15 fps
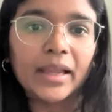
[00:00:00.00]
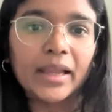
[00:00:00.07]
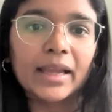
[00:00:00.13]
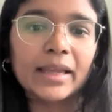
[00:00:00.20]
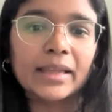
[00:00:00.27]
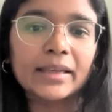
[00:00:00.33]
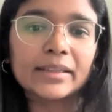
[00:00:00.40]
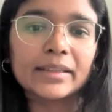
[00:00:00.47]

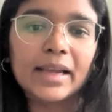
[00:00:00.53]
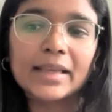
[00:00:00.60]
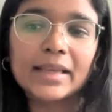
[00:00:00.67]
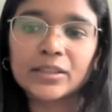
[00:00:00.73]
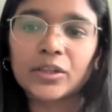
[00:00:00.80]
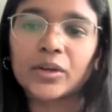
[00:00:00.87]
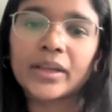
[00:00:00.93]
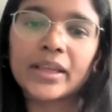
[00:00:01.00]
And
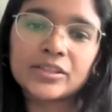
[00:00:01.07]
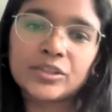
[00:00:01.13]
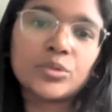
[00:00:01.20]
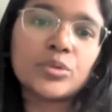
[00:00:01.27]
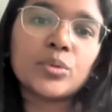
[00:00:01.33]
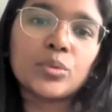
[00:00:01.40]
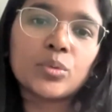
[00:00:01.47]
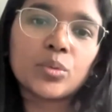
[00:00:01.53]
as long as
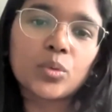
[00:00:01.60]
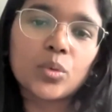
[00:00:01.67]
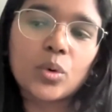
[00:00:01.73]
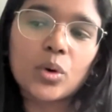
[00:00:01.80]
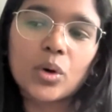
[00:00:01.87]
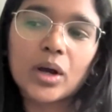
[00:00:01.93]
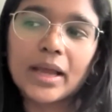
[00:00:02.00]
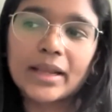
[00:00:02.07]
you
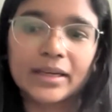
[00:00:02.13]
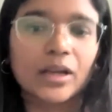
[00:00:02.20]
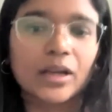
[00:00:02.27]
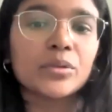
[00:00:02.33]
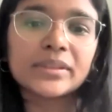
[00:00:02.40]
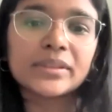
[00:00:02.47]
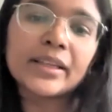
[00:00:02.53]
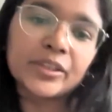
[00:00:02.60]

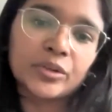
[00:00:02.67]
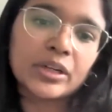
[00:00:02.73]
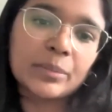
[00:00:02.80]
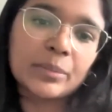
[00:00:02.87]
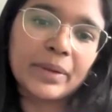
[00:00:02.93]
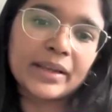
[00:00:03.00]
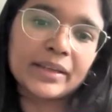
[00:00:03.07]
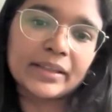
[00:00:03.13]
announce that you are
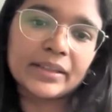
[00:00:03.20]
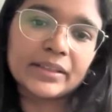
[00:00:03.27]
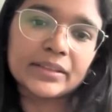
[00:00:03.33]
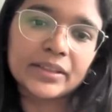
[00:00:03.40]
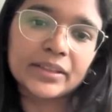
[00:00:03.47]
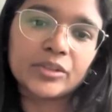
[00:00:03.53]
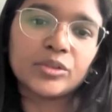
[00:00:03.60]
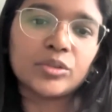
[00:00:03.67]
a paid
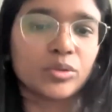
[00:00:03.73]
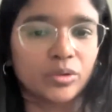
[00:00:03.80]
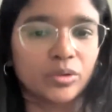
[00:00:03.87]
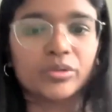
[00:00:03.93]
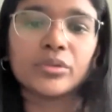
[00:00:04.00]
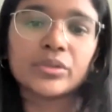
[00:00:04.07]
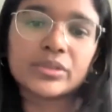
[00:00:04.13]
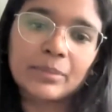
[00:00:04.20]
editor, you
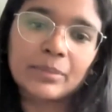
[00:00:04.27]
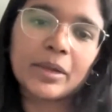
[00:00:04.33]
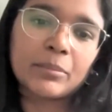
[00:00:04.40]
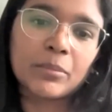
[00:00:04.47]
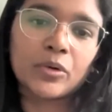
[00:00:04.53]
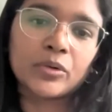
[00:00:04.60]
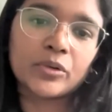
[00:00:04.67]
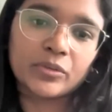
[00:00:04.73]
could do some
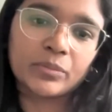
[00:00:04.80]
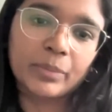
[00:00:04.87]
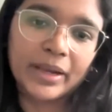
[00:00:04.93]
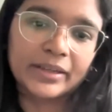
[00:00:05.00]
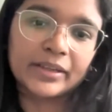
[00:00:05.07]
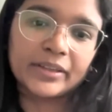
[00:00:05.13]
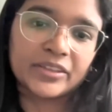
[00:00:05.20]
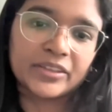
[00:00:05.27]
amount of
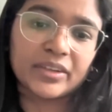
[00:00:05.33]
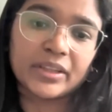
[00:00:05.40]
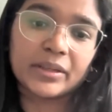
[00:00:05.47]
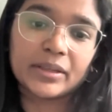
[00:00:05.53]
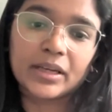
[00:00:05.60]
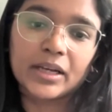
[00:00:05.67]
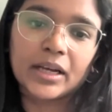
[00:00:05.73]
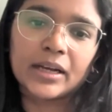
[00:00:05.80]
paid
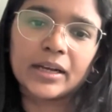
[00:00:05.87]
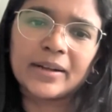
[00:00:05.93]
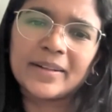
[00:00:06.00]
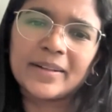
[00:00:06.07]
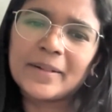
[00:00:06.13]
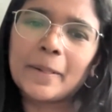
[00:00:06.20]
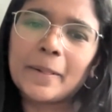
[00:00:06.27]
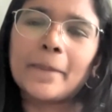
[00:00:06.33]
editing.
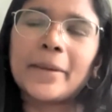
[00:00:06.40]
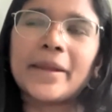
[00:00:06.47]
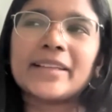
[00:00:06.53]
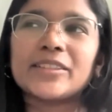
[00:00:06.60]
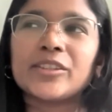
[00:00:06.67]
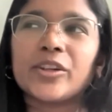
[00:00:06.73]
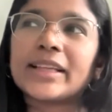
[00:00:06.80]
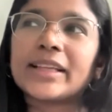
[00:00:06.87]

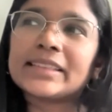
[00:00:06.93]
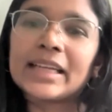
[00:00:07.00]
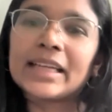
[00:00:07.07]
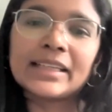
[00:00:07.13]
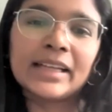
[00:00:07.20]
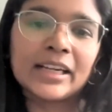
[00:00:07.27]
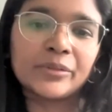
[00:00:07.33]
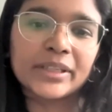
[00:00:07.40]
It's not
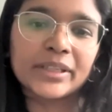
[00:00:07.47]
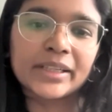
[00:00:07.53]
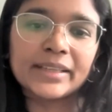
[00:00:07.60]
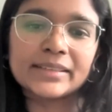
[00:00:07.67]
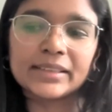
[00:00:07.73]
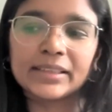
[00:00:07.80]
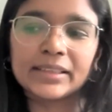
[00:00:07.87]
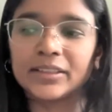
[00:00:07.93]
exactly
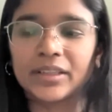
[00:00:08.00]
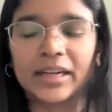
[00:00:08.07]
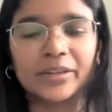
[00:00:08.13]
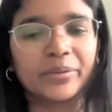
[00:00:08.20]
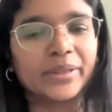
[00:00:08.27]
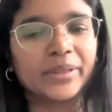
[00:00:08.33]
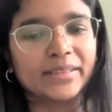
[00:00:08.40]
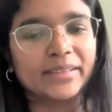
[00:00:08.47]
advertising.
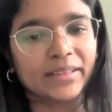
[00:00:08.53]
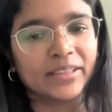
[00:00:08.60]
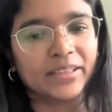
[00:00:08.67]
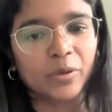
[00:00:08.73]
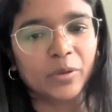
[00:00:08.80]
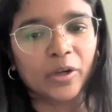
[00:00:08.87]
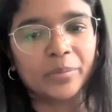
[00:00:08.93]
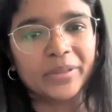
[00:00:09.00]
Advertising
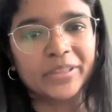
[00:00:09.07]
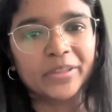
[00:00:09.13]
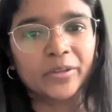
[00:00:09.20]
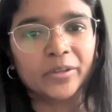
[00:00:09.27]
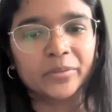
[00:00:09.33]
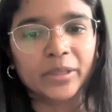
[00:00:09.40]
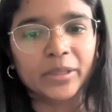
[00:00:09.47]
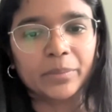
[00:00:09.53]
is prohibited
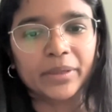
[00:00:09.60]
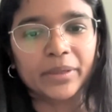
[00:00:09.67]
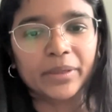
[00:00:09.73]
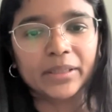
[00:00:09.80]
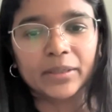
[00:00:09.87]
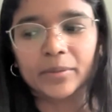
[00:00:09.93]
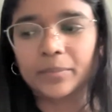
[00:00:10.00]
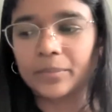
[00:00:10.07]
on
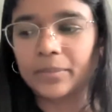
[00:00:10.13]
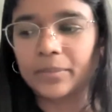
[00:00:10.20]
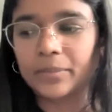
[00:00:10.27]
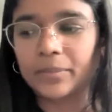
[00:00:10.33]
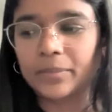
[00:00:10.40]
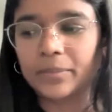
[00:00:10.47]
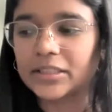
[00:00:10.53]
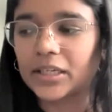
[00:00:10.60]
Wikipedia,
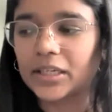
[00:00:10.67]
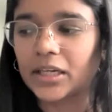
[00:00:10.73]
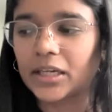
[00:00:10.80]
but